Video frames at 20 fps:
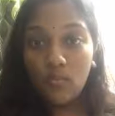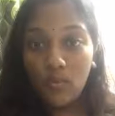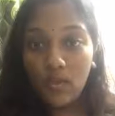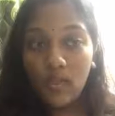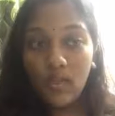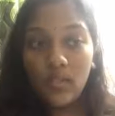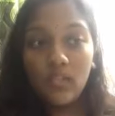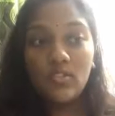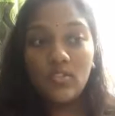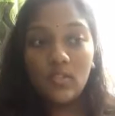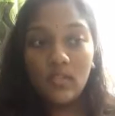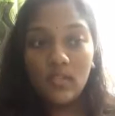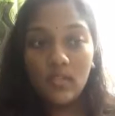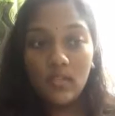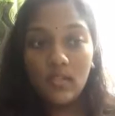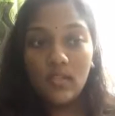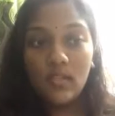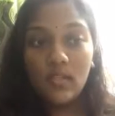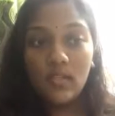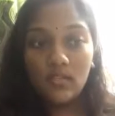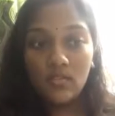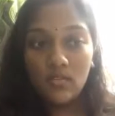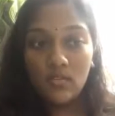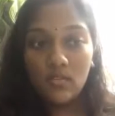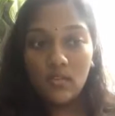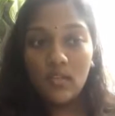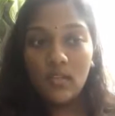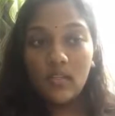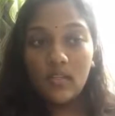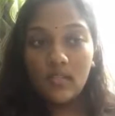where genetic
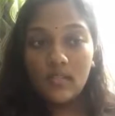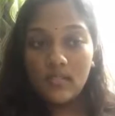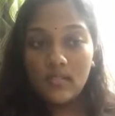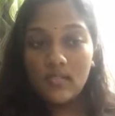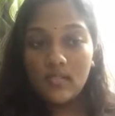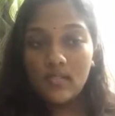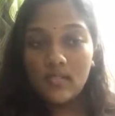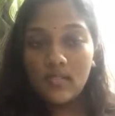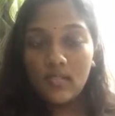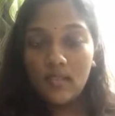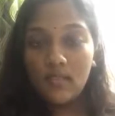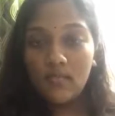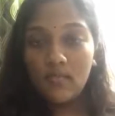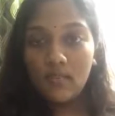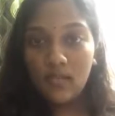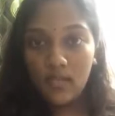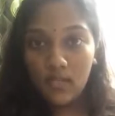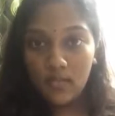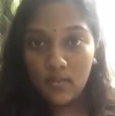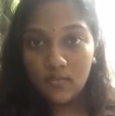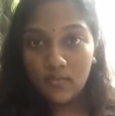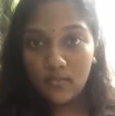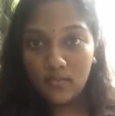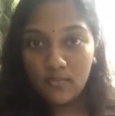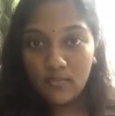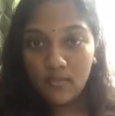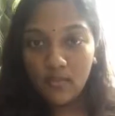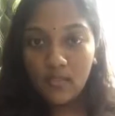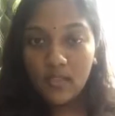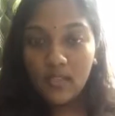engineering is safe enough.
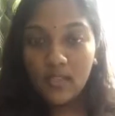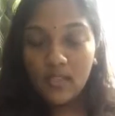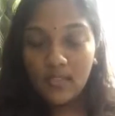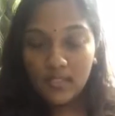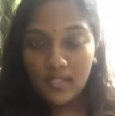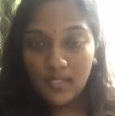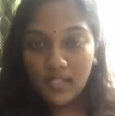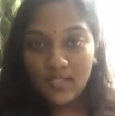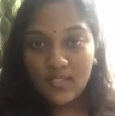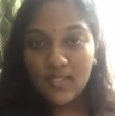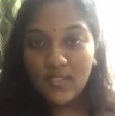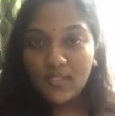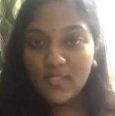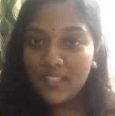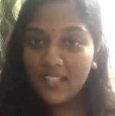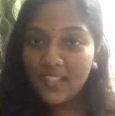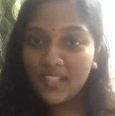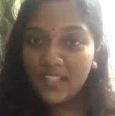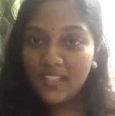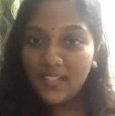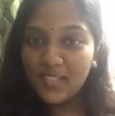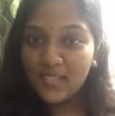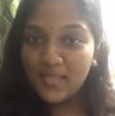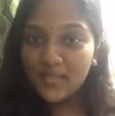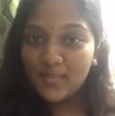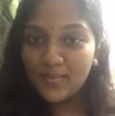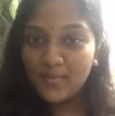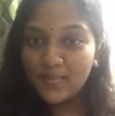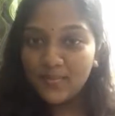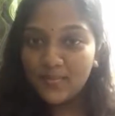That's all. Thank
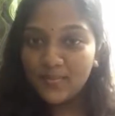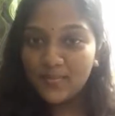you.